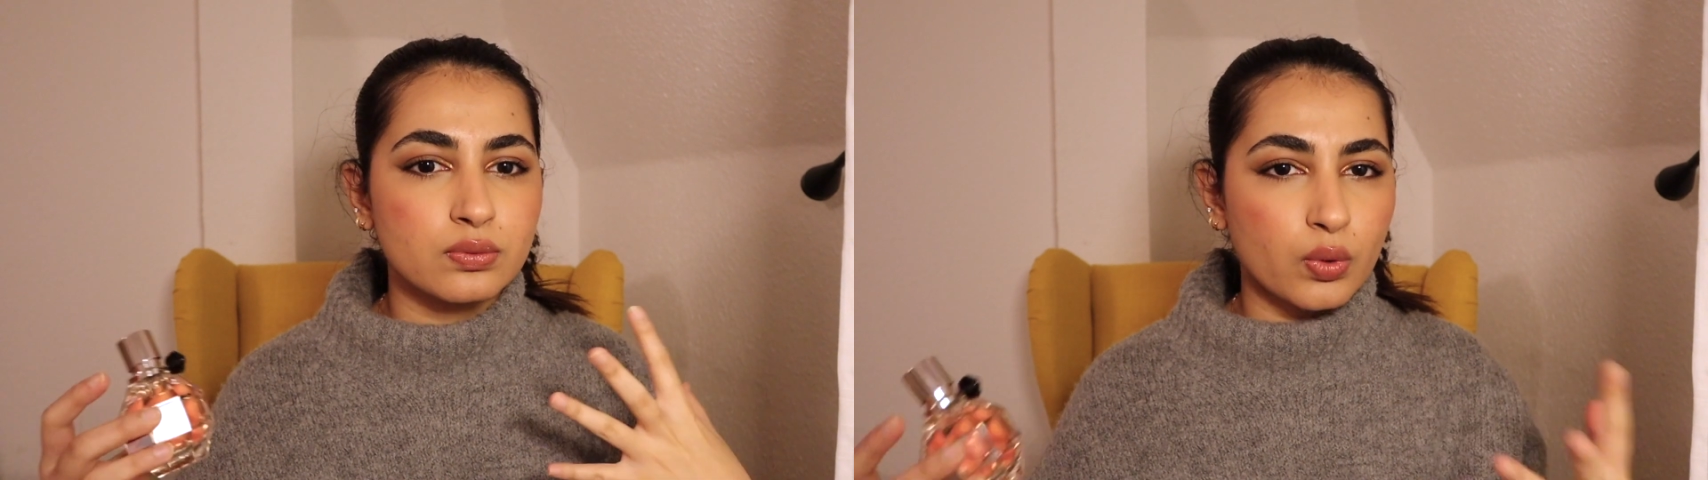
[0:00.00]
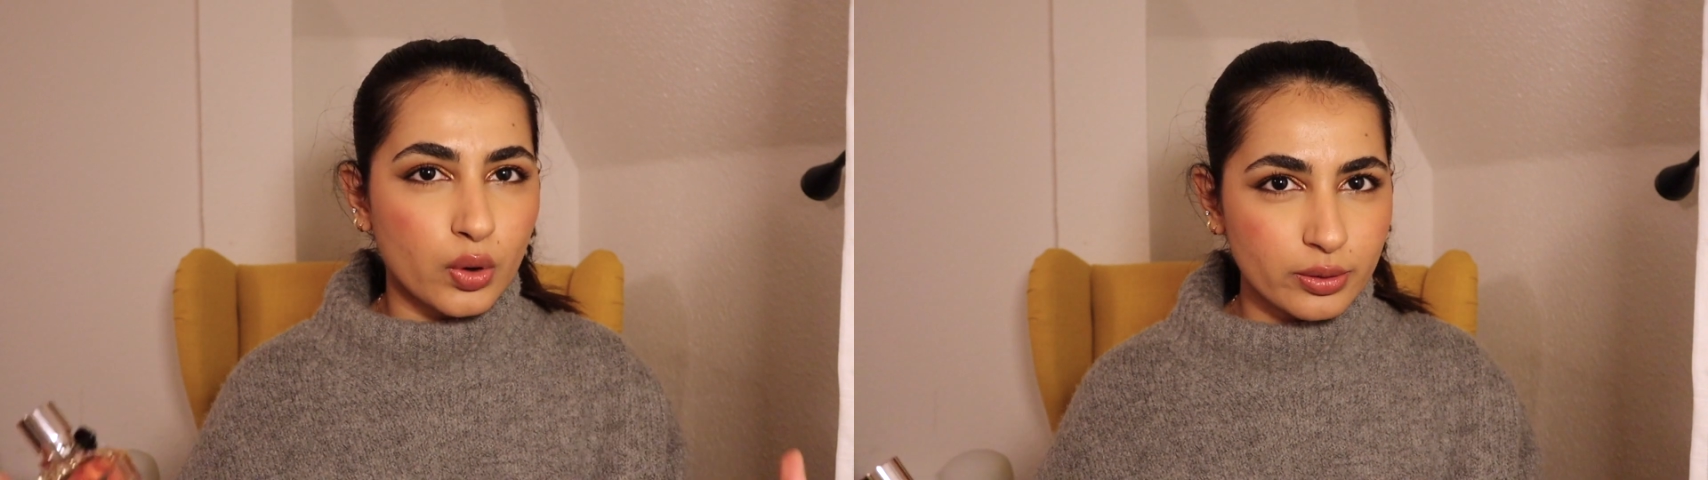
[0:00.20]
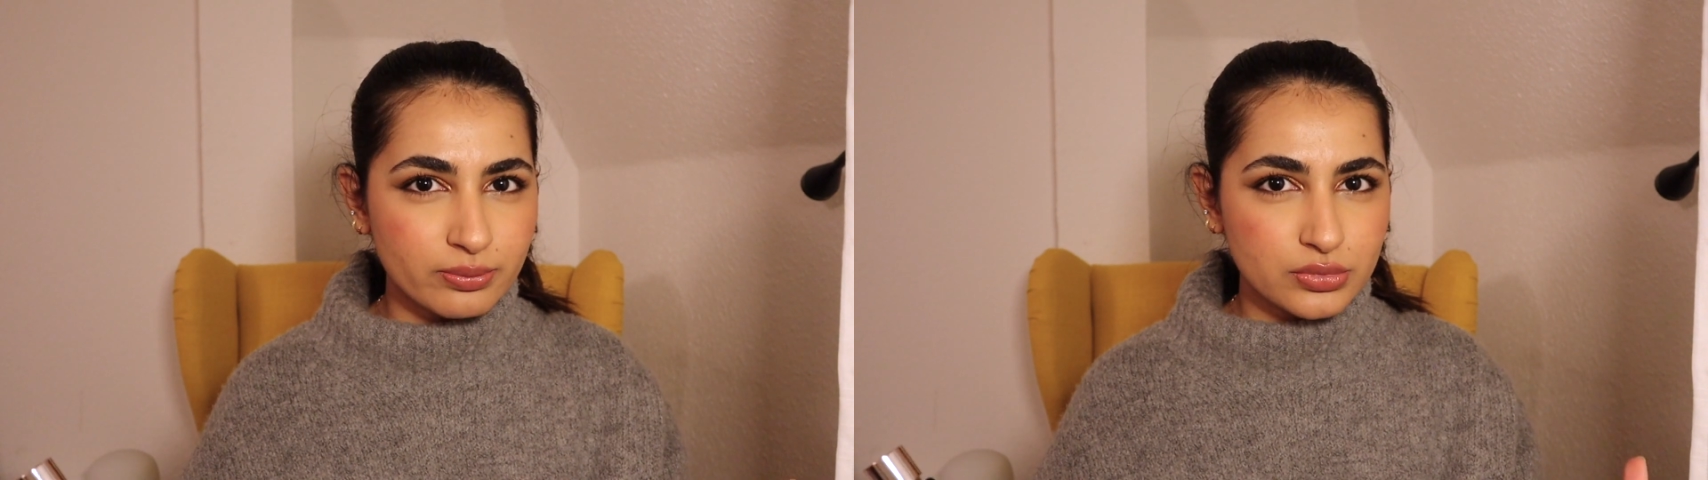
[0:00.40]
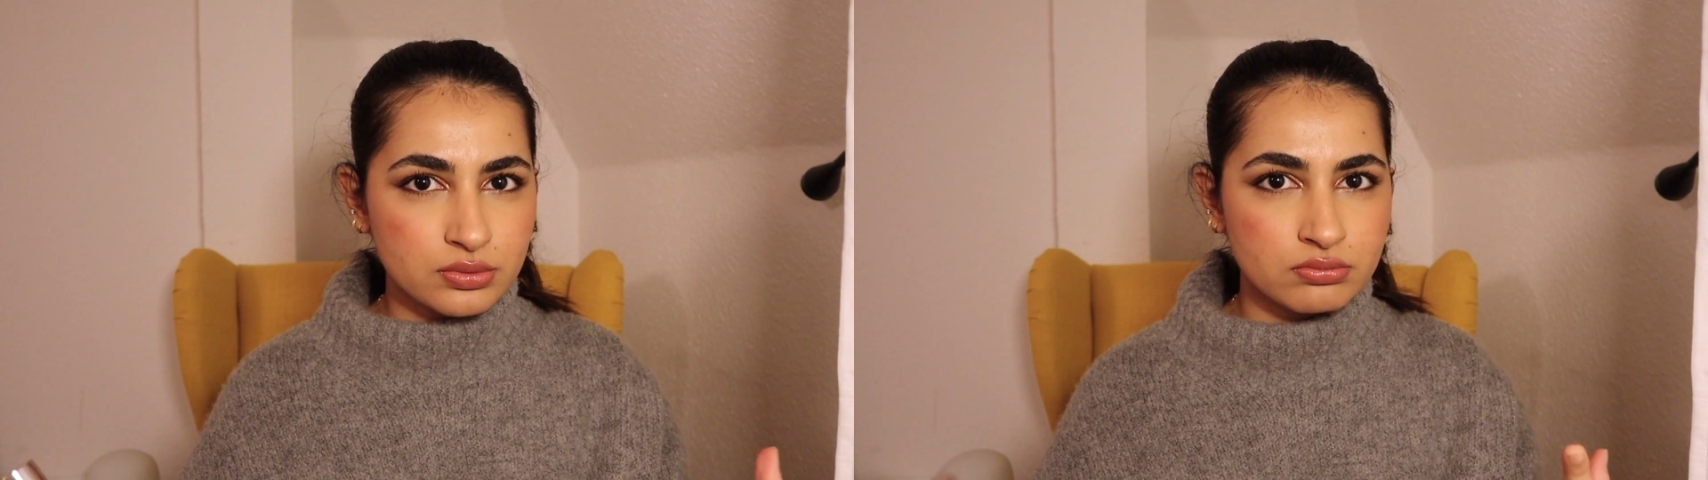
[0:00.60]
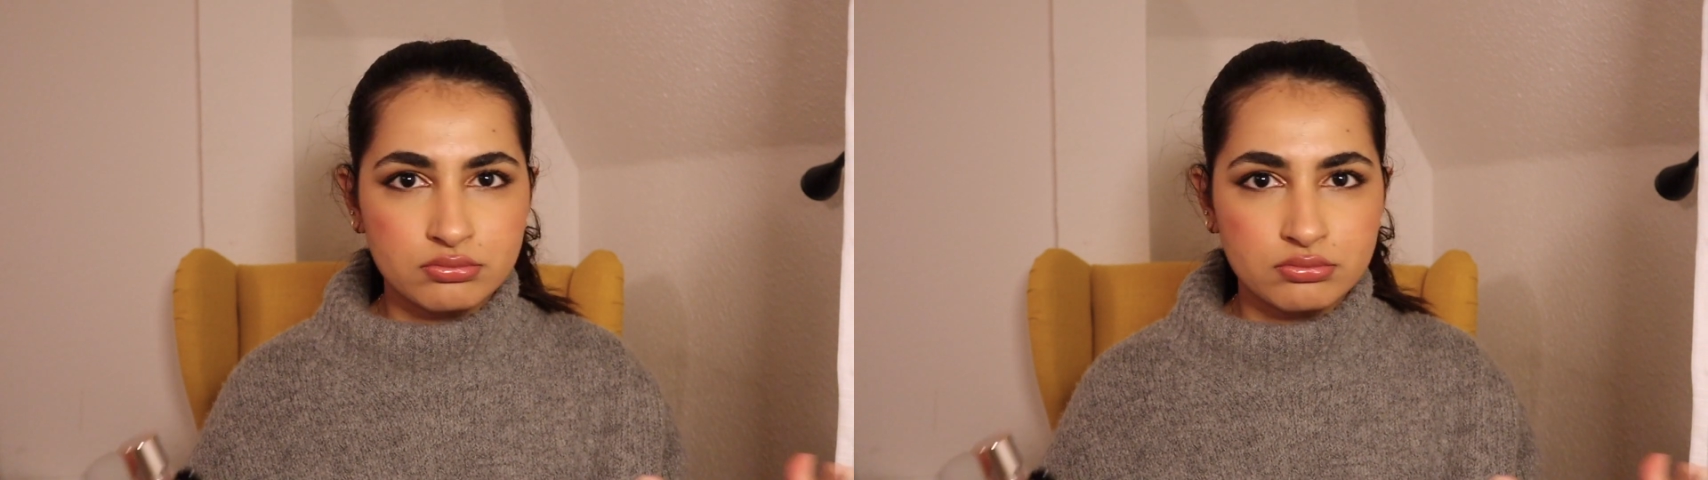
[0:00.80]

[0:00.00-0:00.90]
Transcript: warm